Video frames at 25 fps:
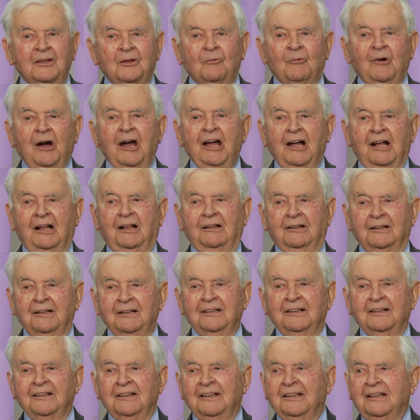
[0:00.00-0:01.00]
Well,
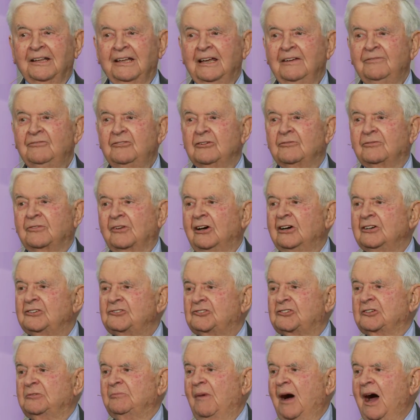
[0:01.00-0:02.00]
if you've
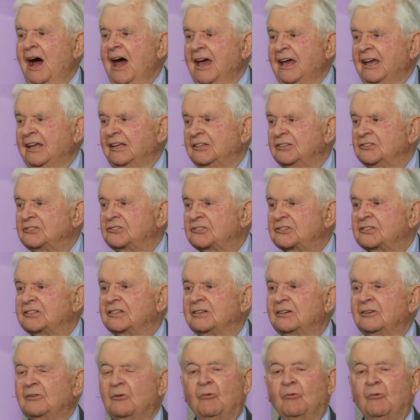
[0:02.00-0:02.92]
lost your minds,